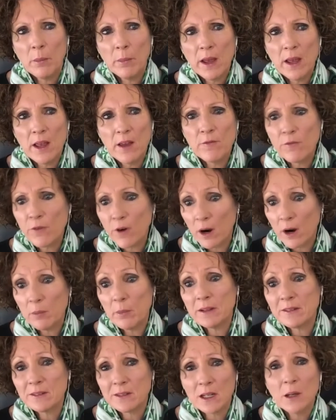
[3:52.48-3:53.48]

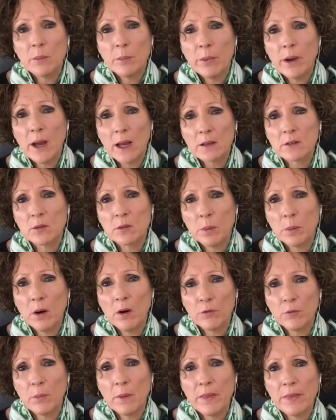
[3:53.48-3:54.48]
environmental impact, apart
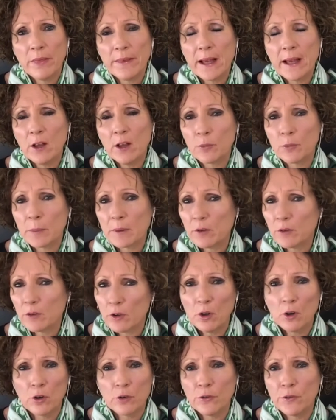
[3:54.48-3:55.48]
from anything else, because a
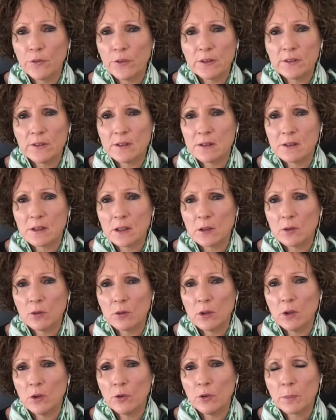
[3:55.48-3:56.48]
lot of this is
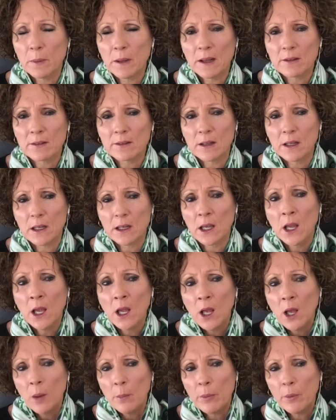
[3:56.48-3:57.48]
single-use plastic.
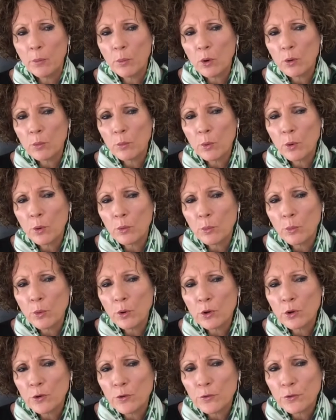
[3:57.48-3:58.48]
But
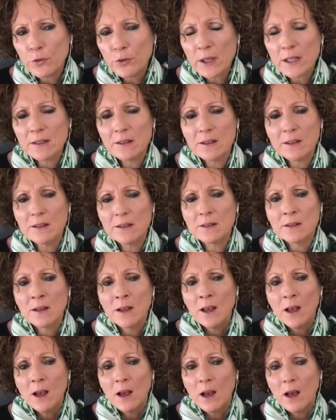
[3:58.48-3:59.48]
what you said is,
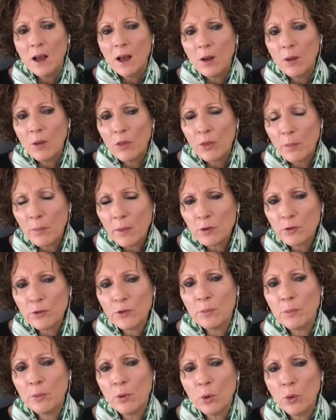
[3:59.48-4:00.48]
the most
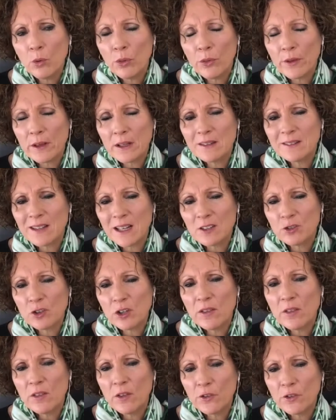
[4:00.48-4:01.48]
important thing is
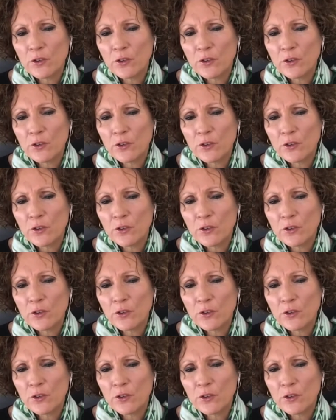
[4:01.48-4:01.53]
actually that